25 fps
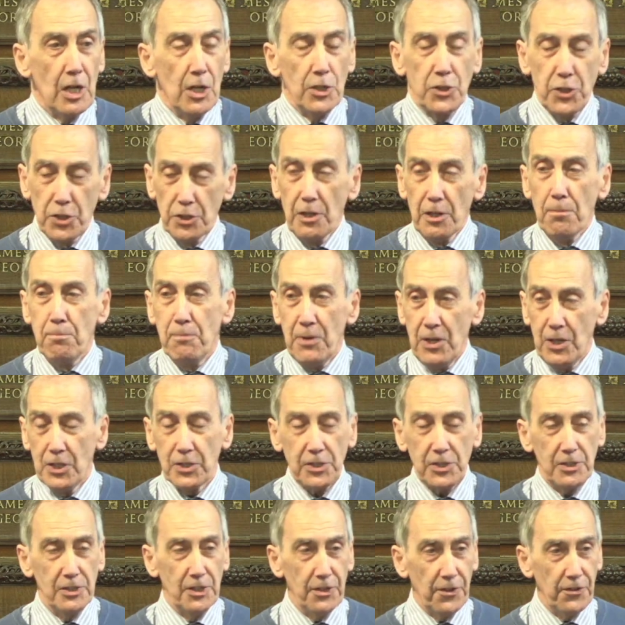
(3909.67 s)
to the
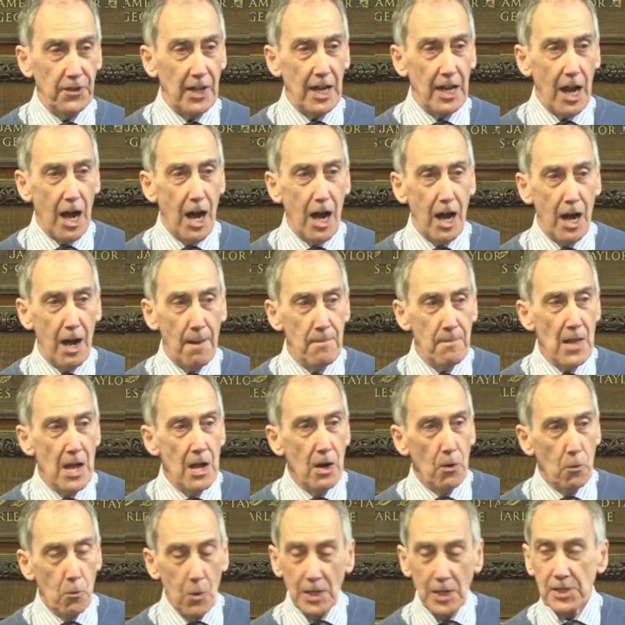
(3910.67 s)
person that they are
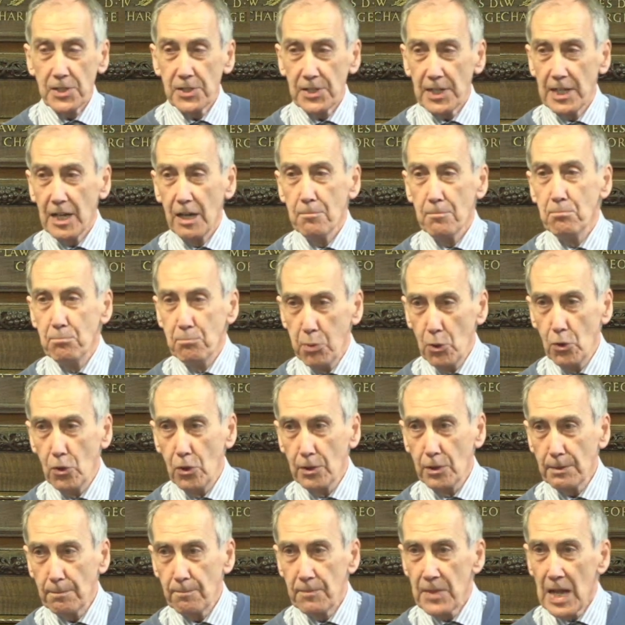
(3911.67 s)
once they are
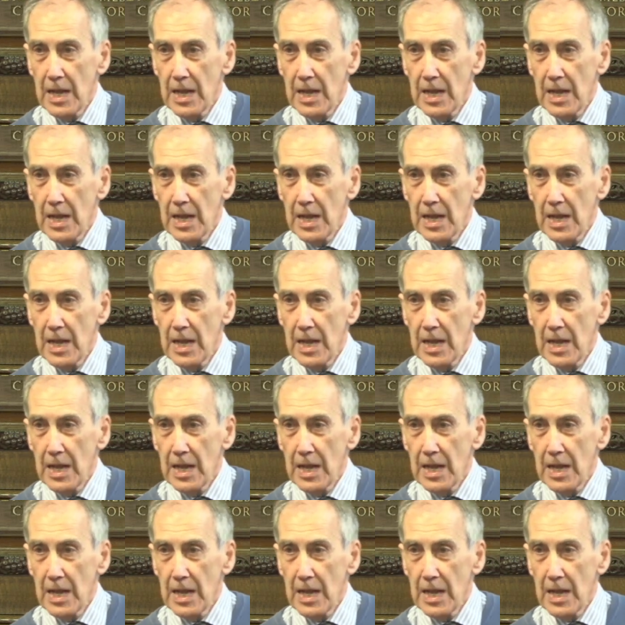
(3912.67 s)
born.